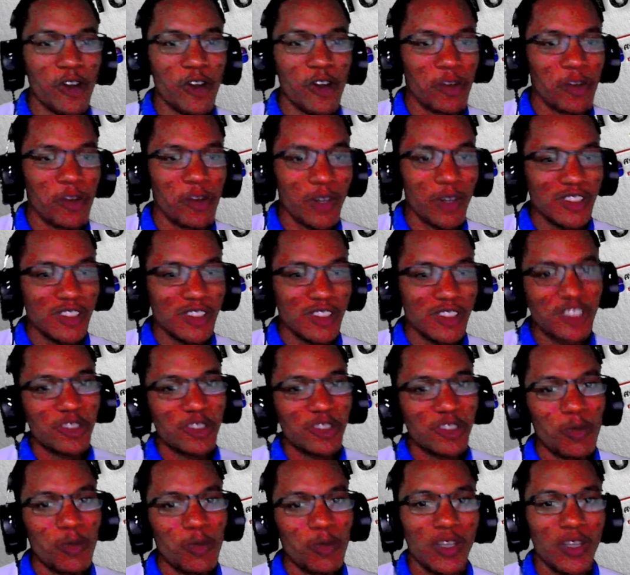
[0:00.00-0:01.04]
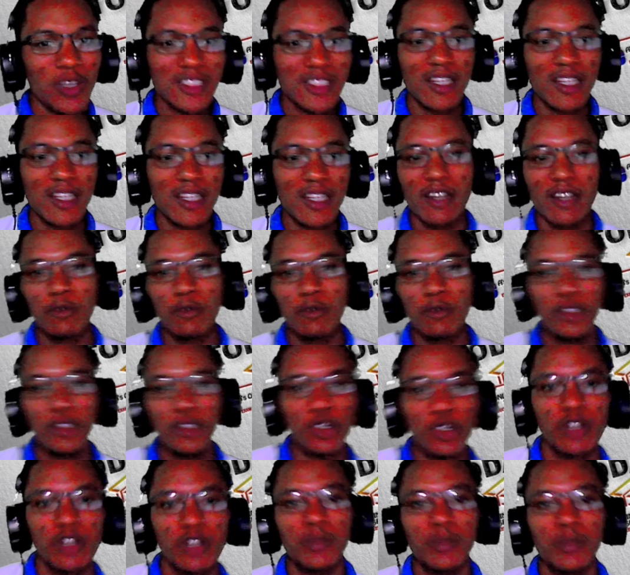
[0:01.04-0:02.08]
much once again for
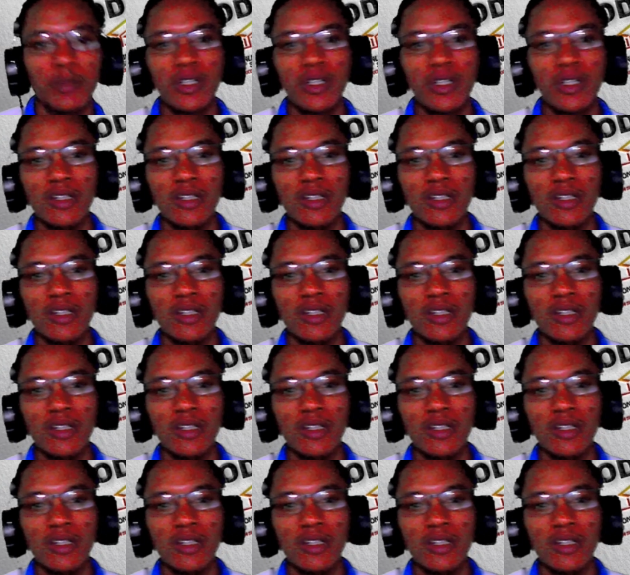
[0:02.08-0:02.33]
joining me.